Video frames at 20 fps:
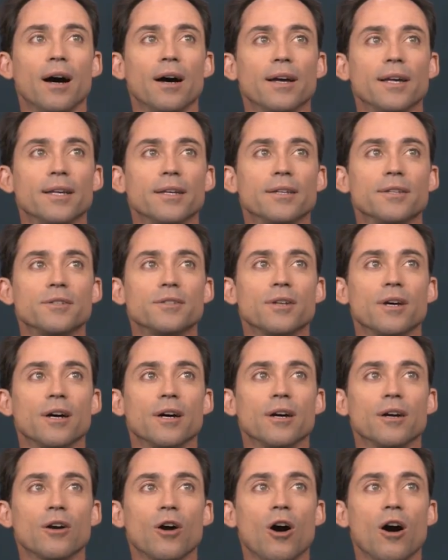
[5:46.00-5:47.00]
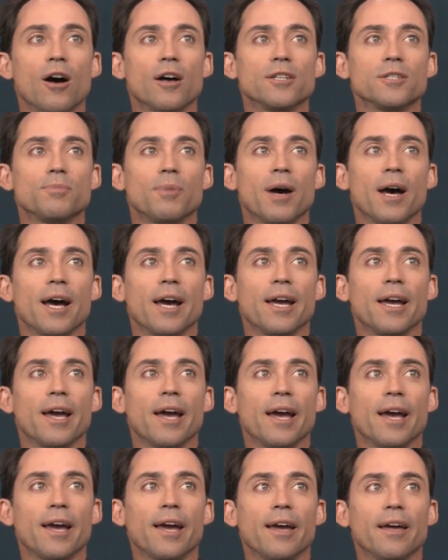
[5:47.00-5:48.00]
is caused by
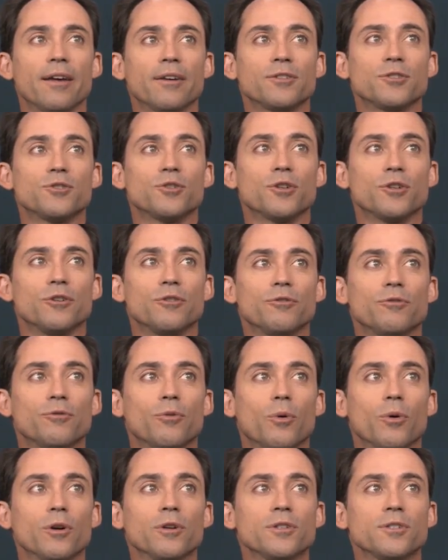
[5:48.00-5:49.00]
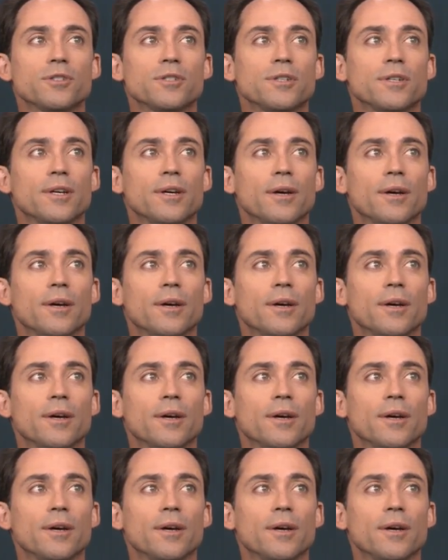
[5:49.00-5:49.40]
an external force.